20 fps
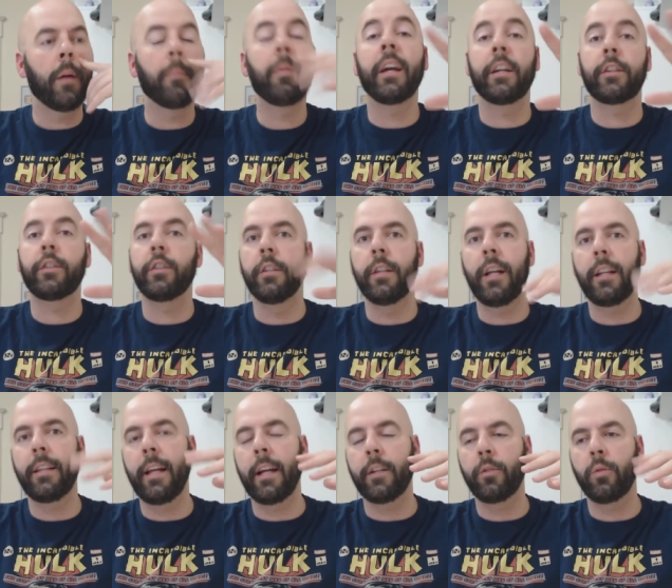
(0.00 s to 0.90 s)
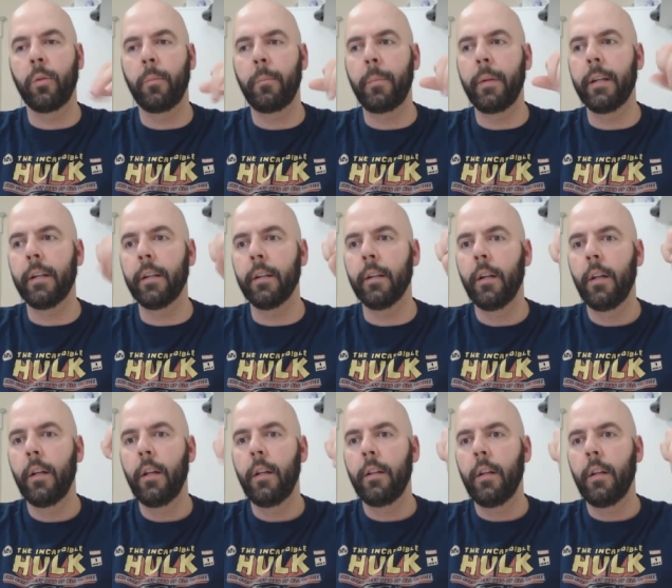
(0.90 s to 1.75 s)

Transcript: a picture, not the actual beer.